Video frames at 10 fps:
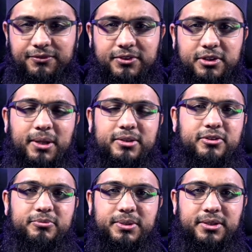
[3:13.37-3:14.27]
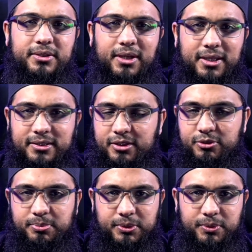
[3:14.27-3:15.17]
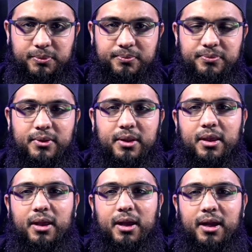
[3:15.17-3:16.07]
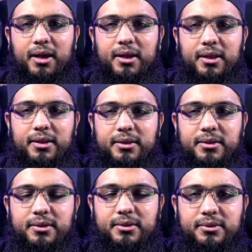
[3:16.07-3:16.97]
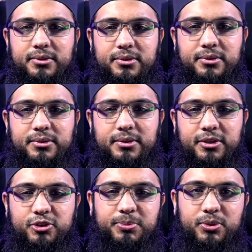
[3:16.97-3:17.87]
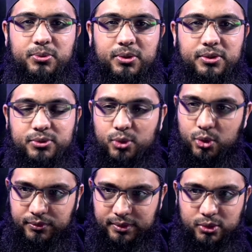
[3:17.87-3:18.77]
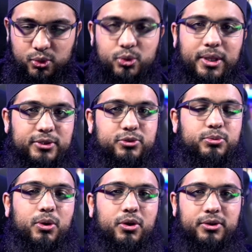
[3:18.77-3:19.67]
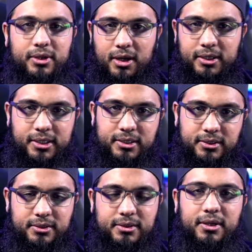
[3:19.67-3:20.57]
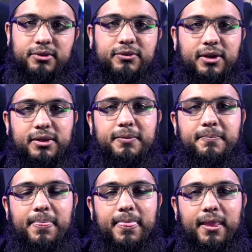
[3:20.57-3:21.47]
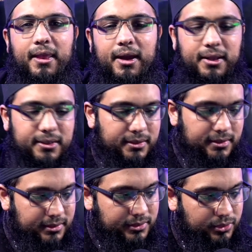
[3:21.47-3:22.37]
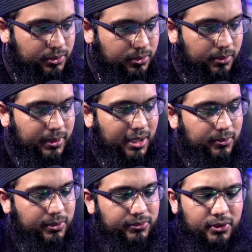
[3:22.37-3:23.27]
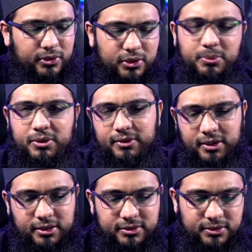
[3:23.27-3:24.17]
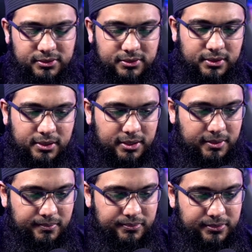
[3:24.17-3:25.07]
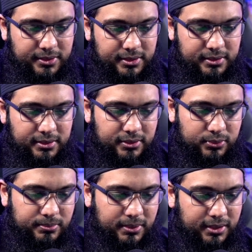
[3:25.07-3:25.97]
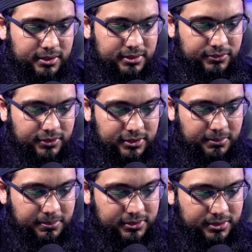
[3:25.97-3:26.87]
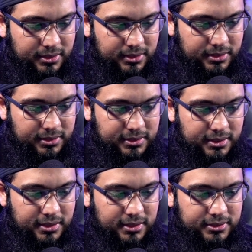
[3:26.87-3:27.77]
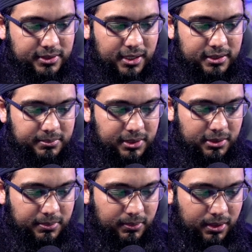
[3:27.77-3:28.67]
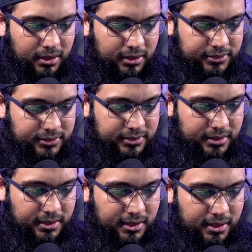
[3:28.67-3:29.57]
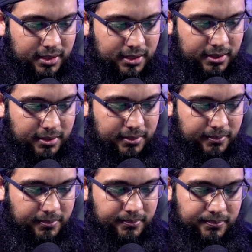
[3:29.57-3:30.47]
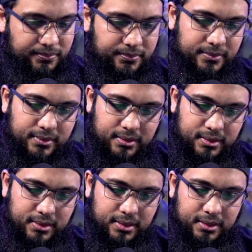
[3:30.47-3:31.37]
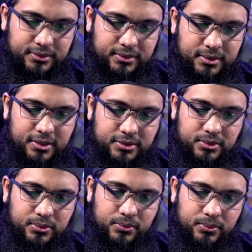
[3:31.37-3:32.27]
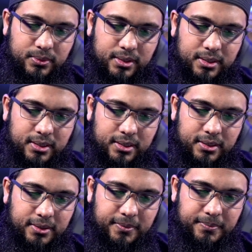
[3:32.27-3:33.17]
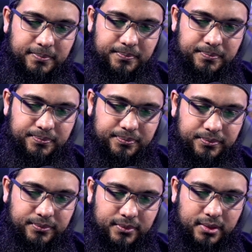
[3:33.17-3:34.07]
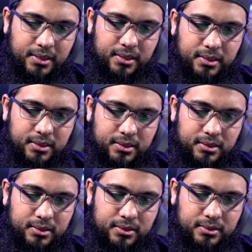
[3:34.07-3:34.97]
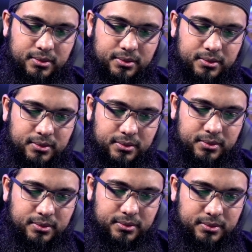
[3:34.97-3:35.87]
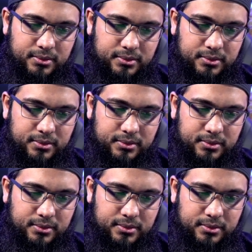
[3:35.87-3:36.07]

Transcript: after the Battle of Badr, had a dispute and uh, the dispute was over who gets what regarding the anfal and uh, so what we have we've got a number of narrations um, there's one by for example uh, Sa'ad ibn Abi Waqas um, he has a narration where um, Allah